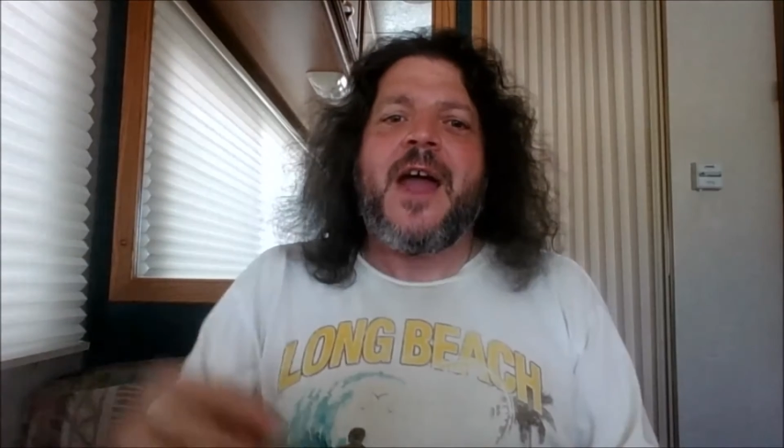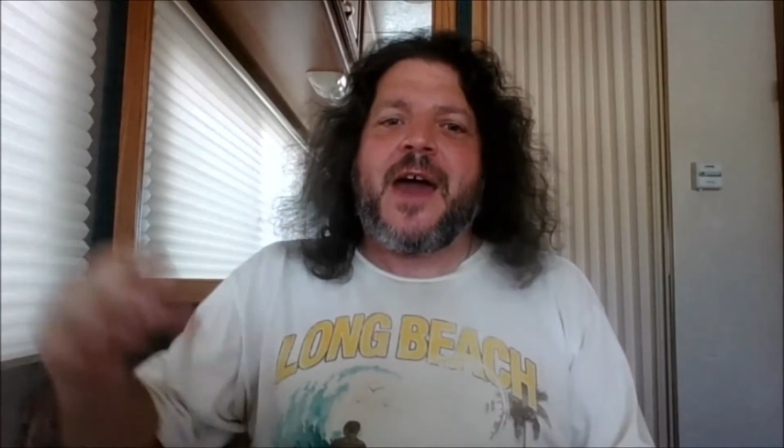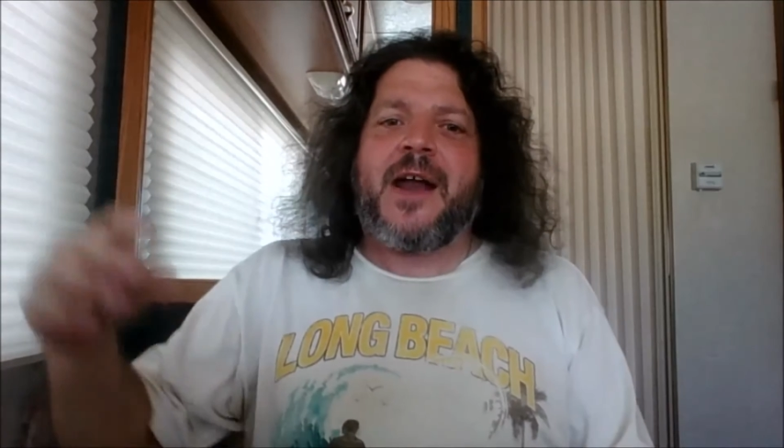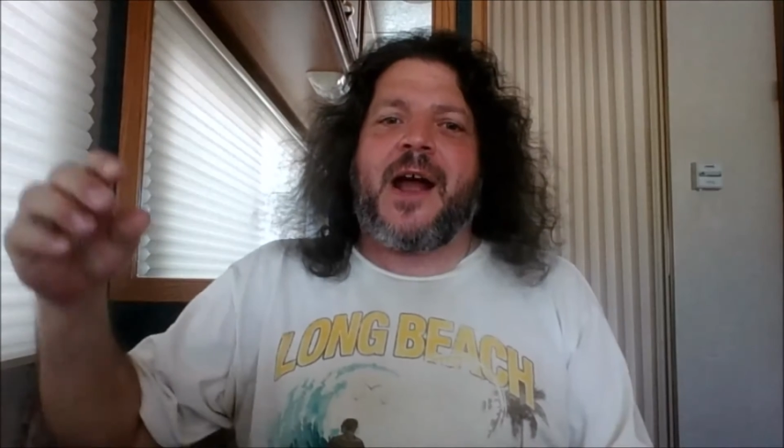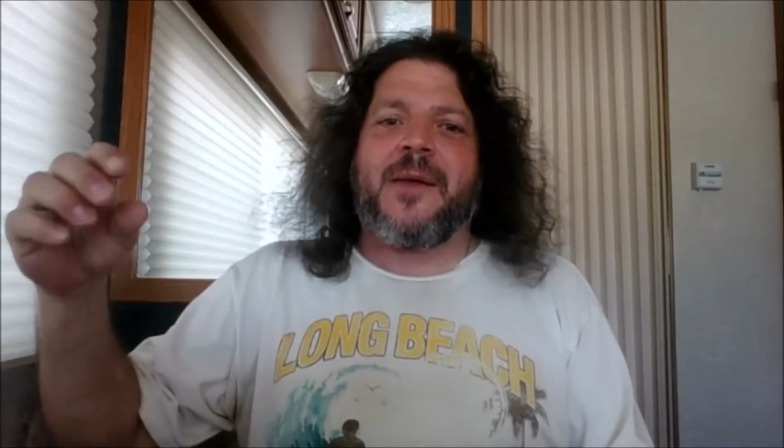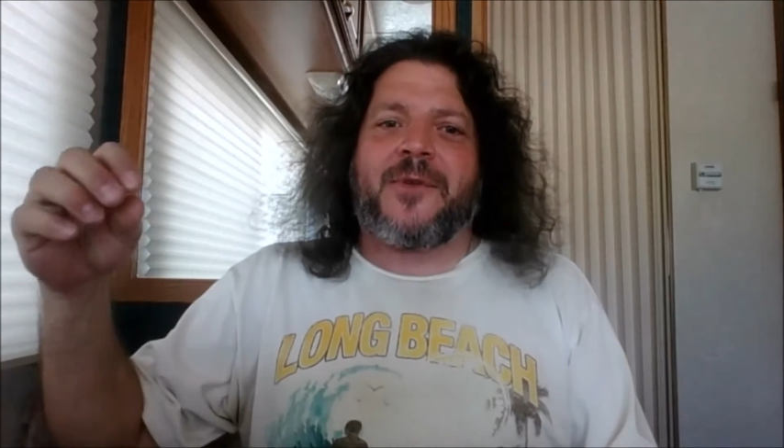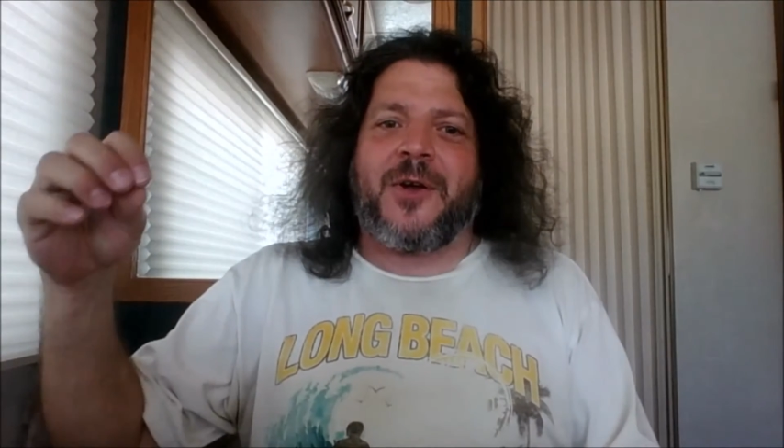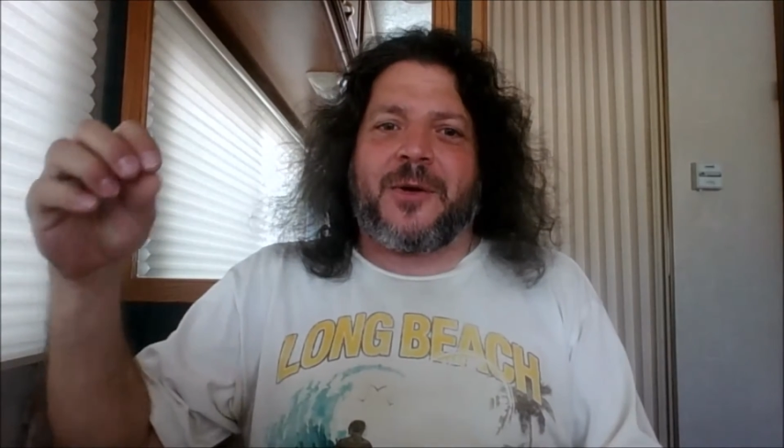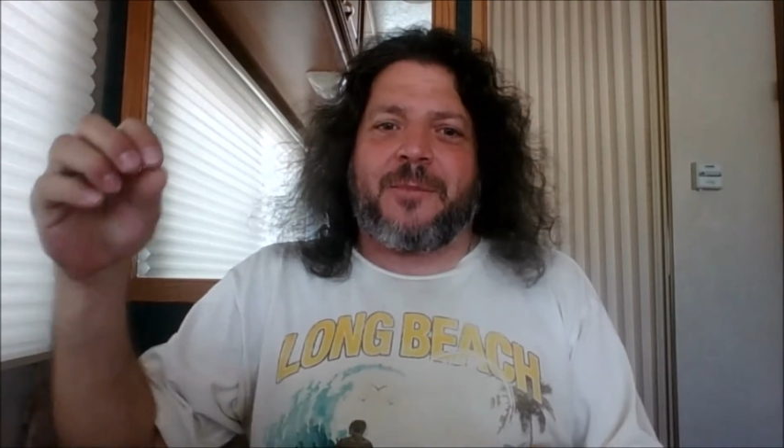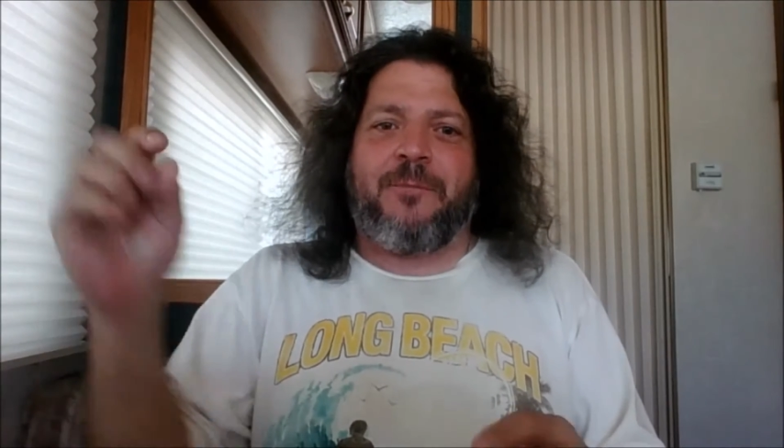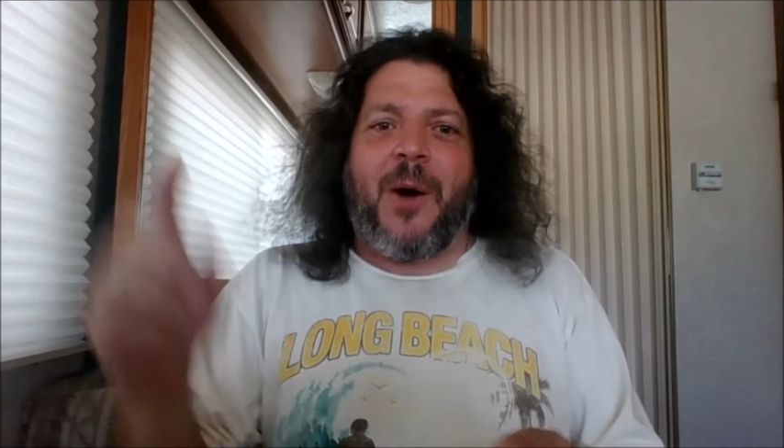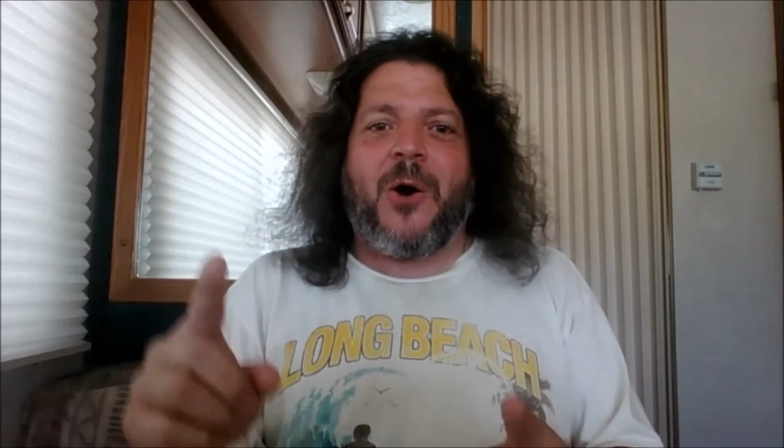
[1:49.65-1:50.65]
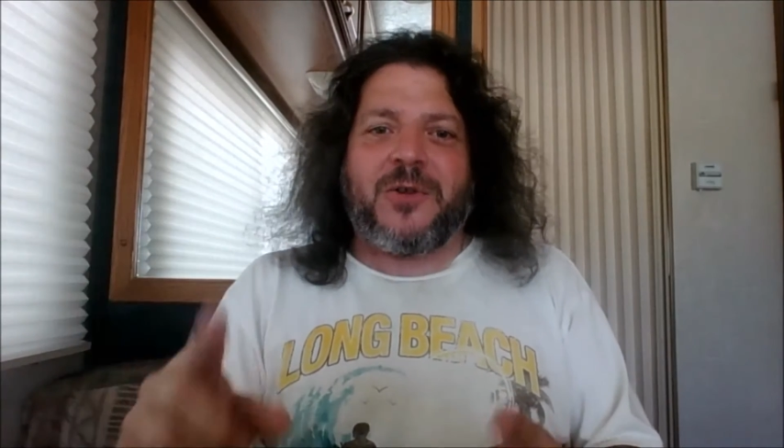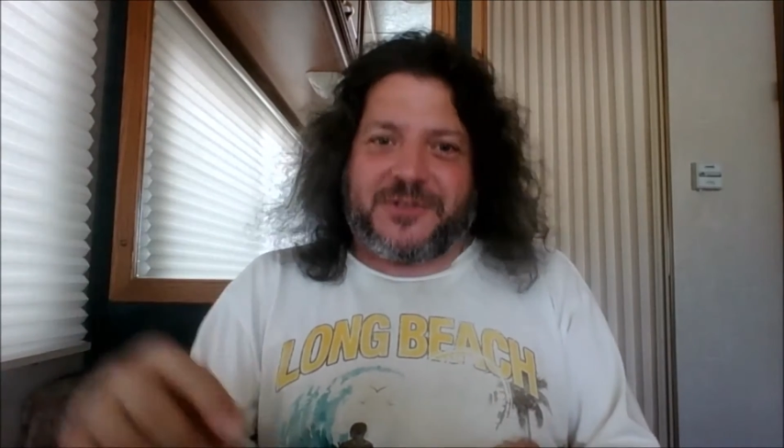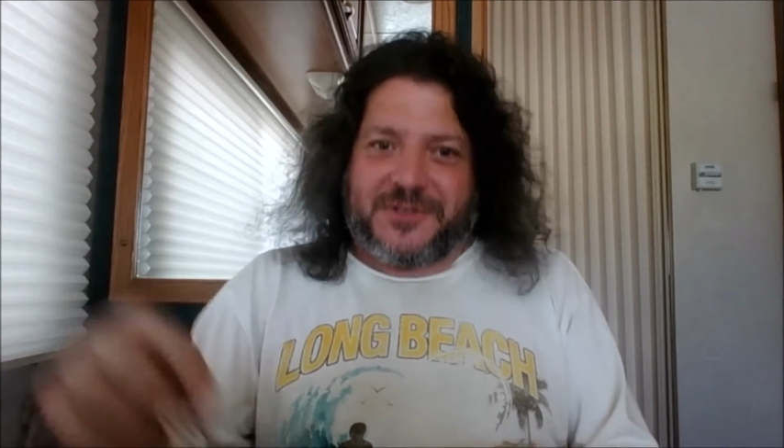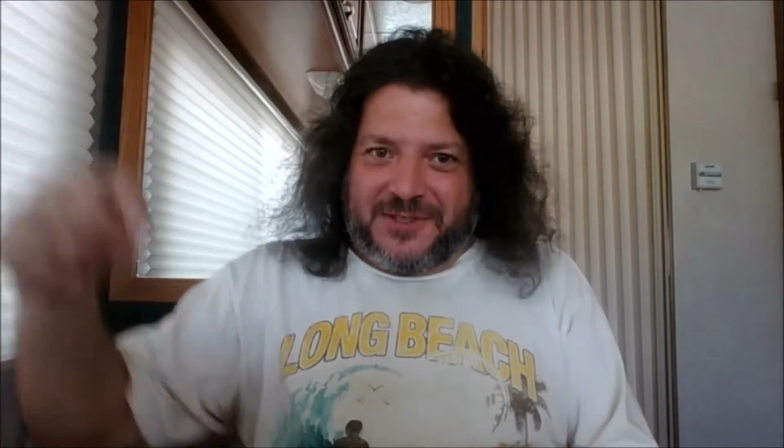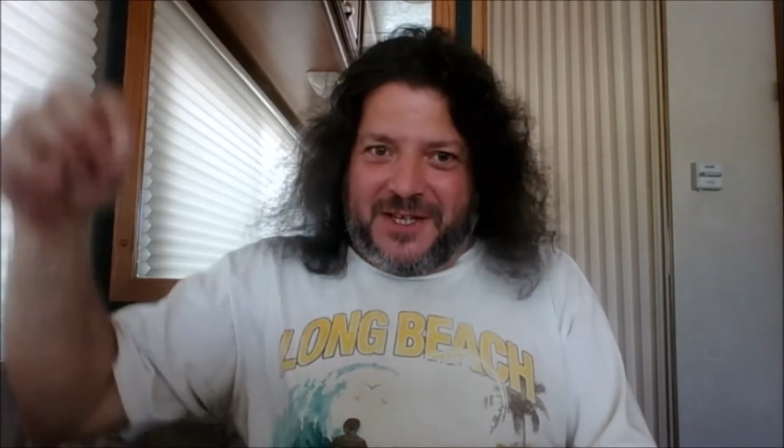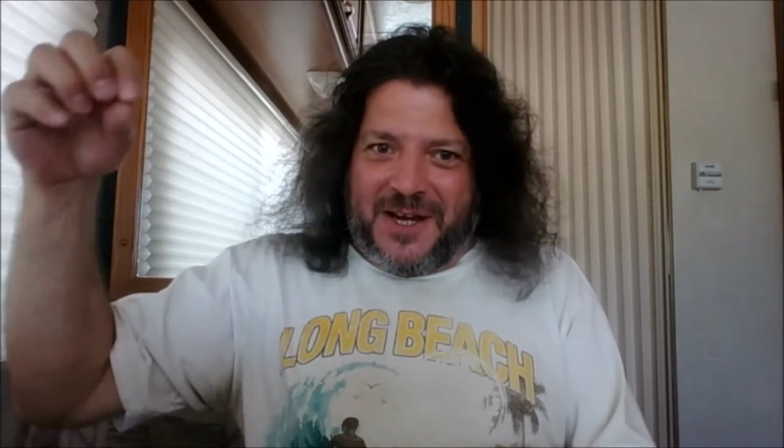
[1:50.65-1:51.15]
and I took
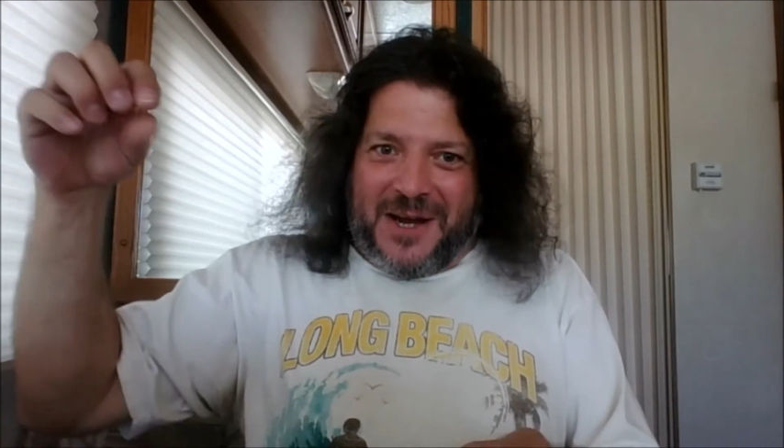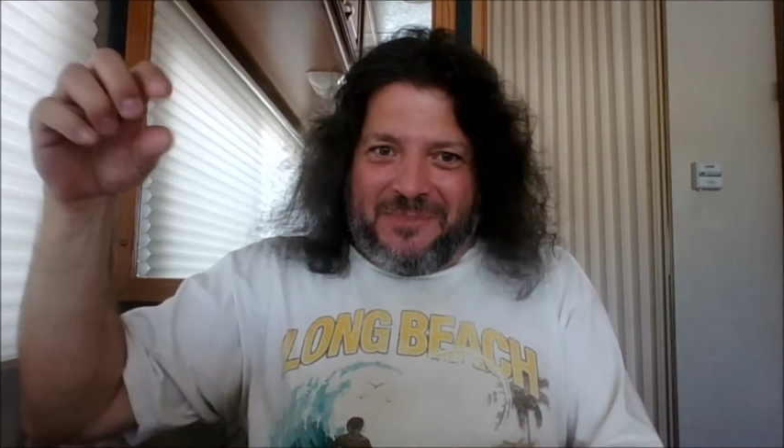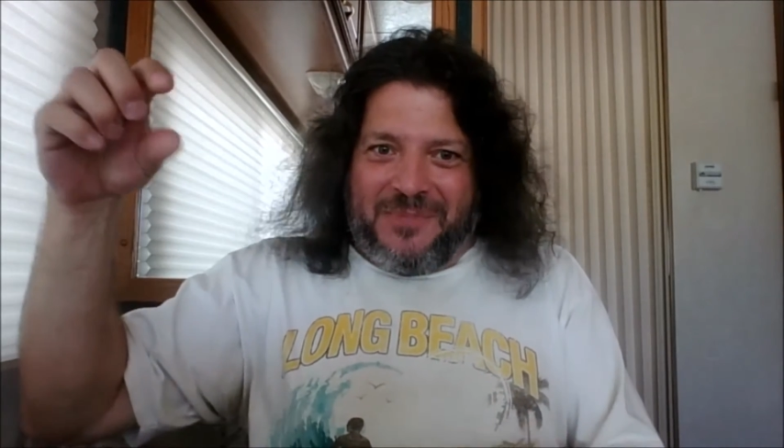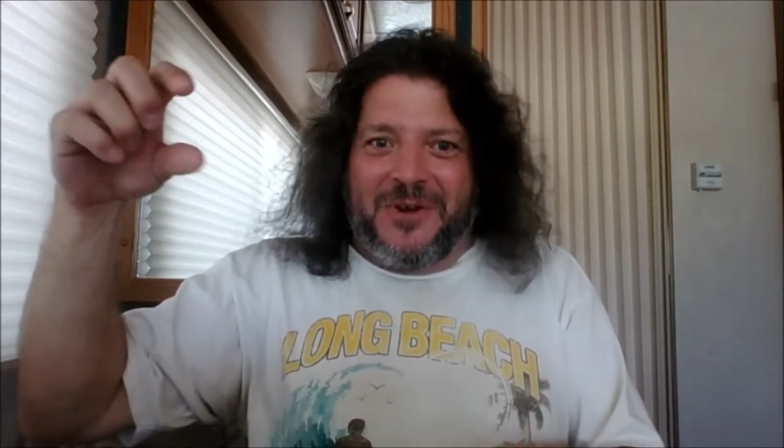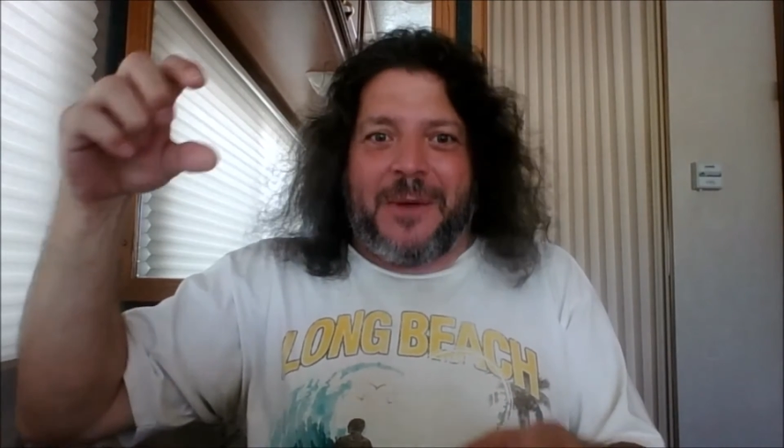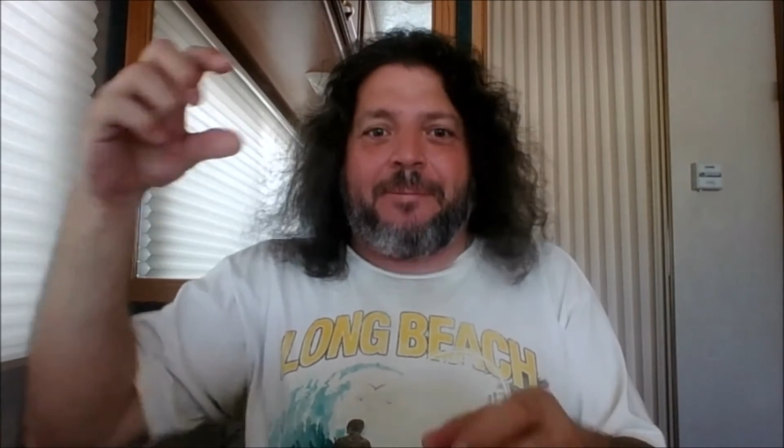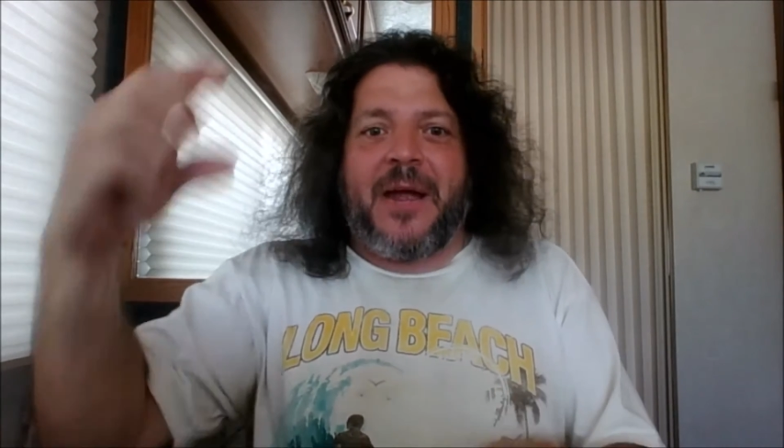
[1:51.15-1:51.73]
bolts and I put a